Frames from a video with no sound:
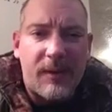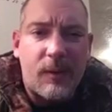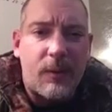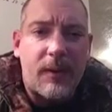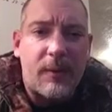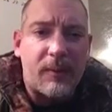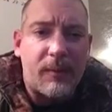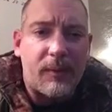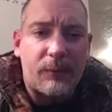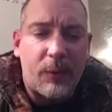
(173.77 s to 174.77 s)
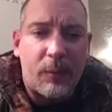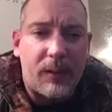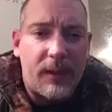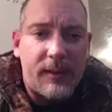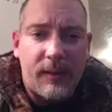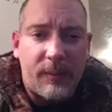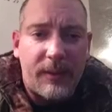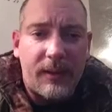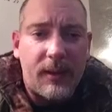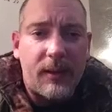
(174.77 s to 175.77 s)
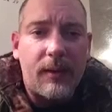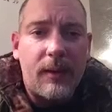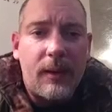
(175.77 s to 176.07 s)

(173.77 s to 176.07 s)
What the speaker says: to go around the roadblock or what he did.